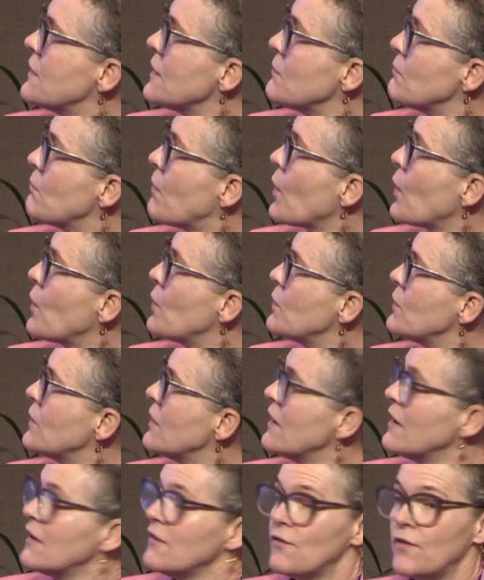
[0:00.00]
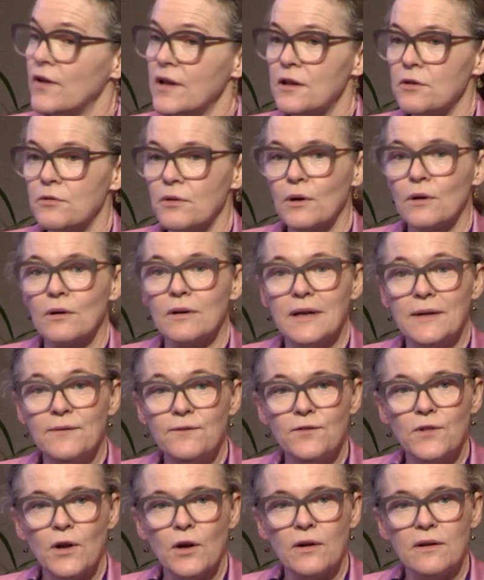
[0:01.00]
in bone, viscera or
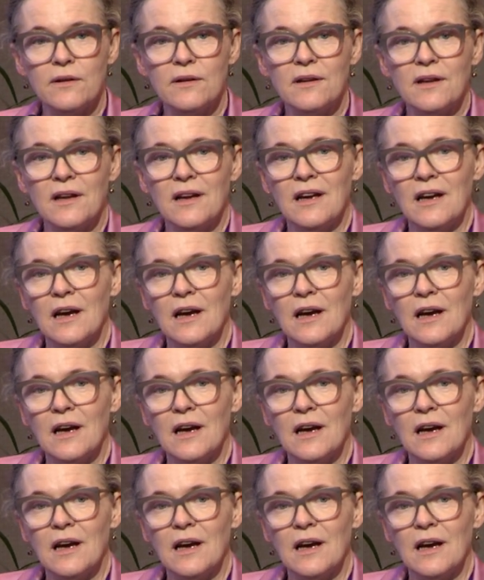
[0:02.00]
lymph nodes,